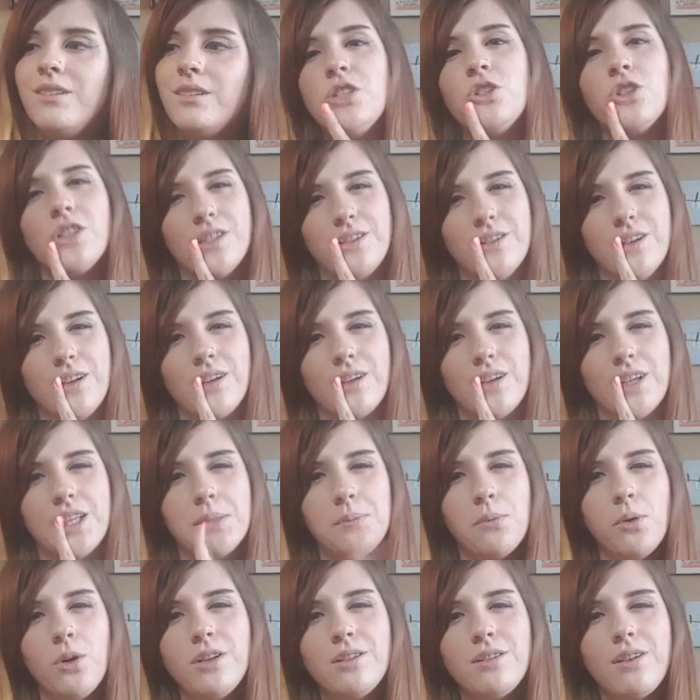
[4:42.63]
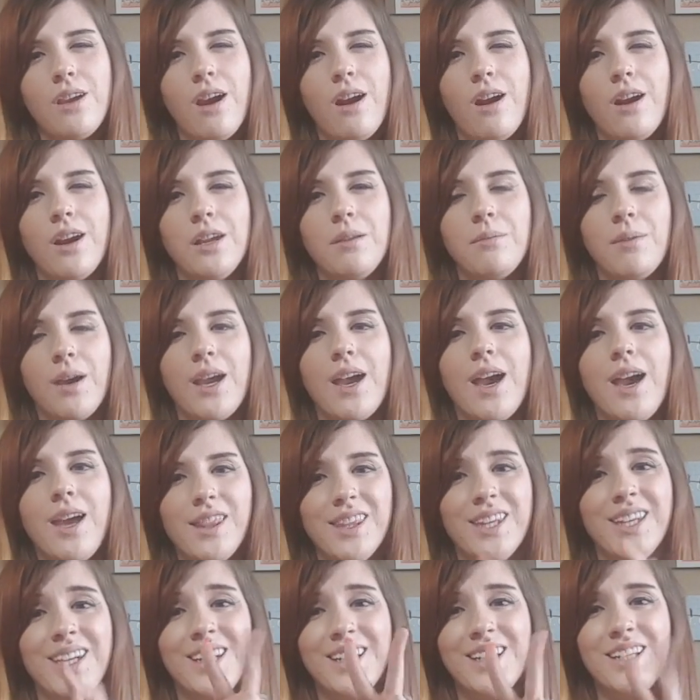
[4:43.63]
Interesting. It's more scary in my
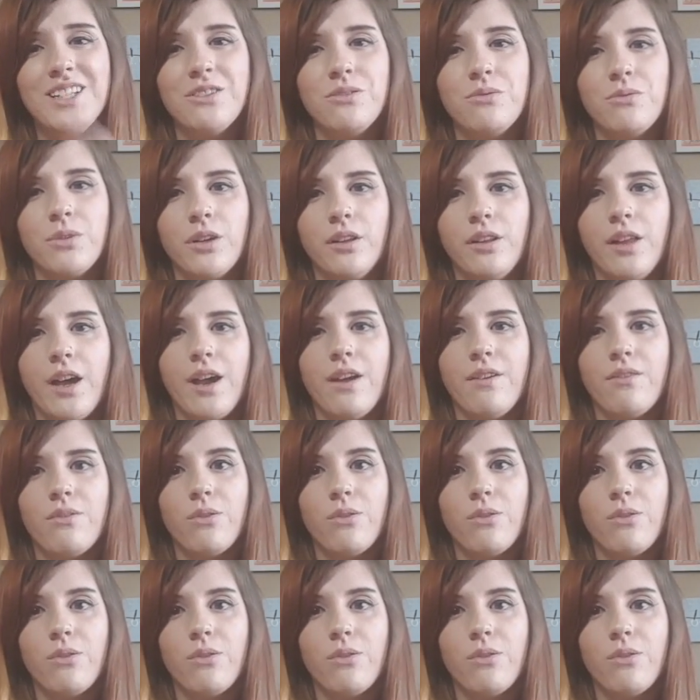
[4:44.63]
head than it is in real life.